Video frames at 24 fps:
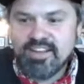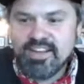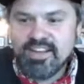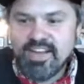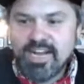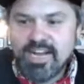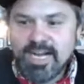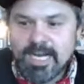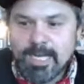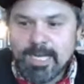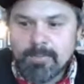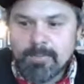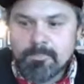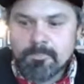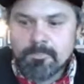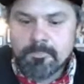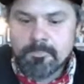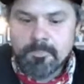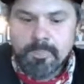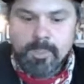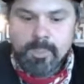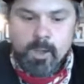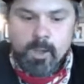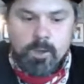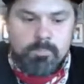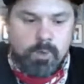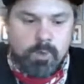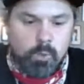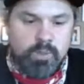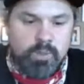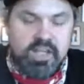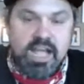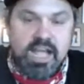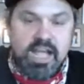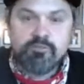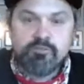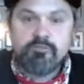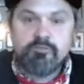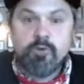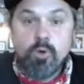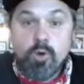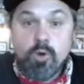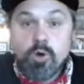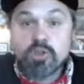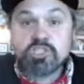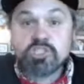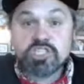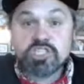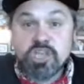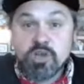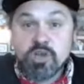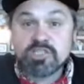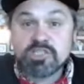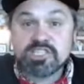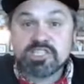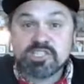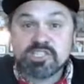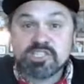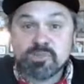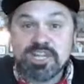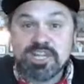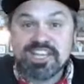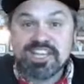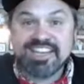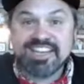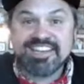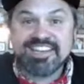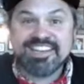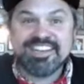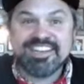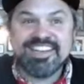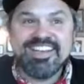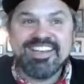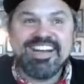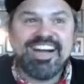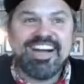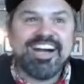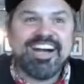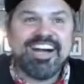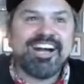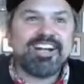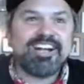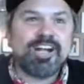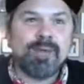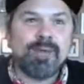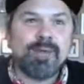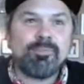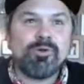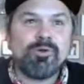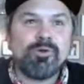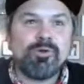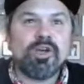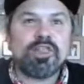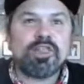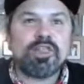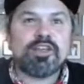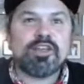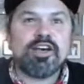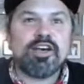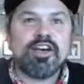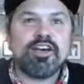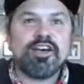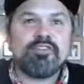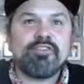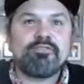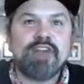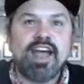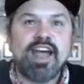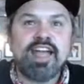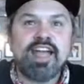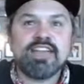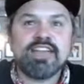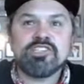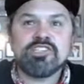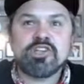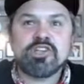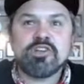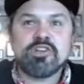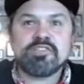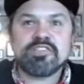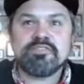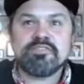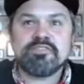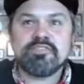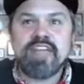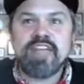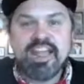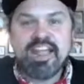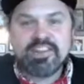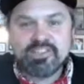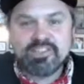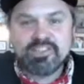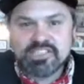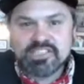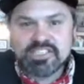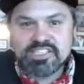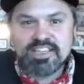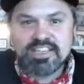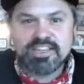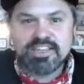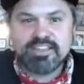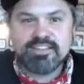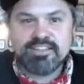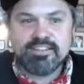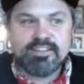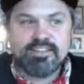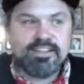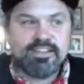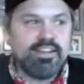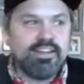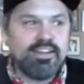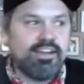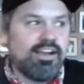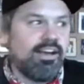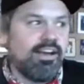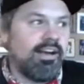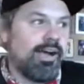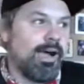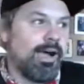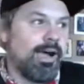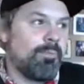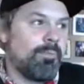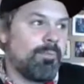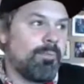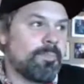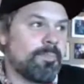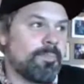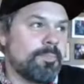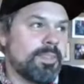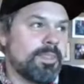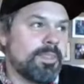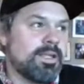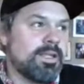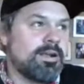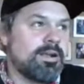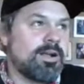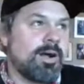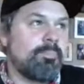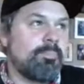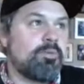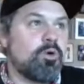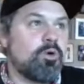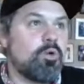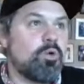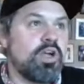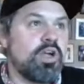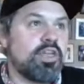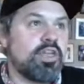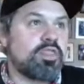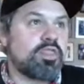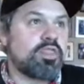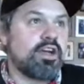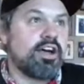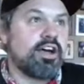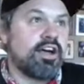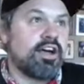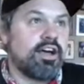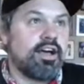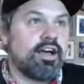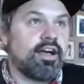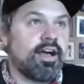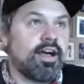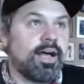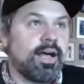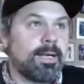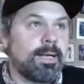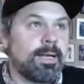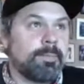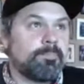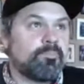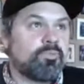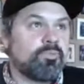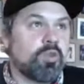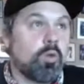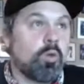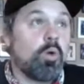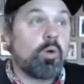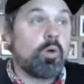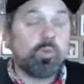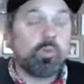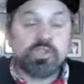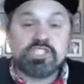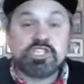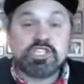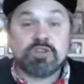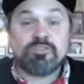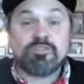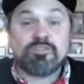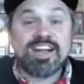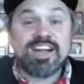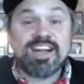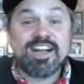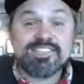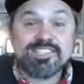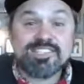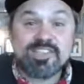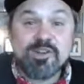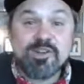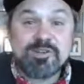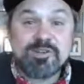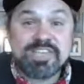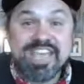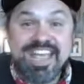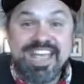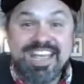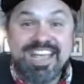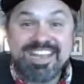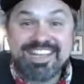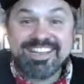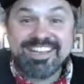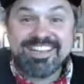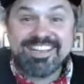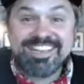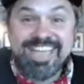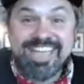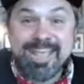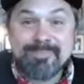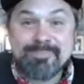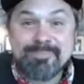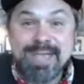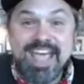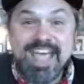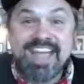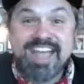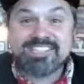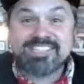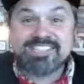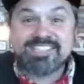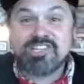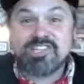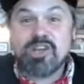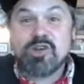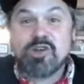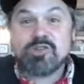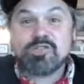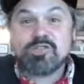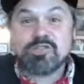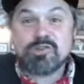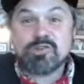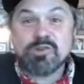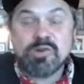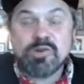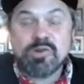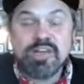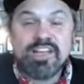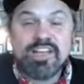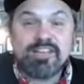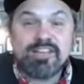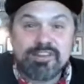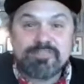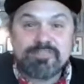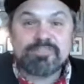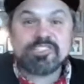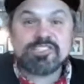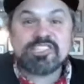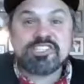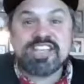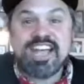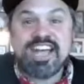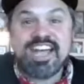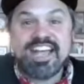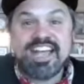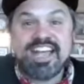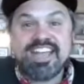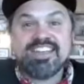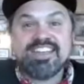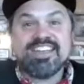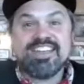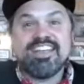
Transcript: But we got 4 shows this weekend. A couple with Ryan Joseph Anderson. Couple with one with Toronzo Cannon came back to go to Riverside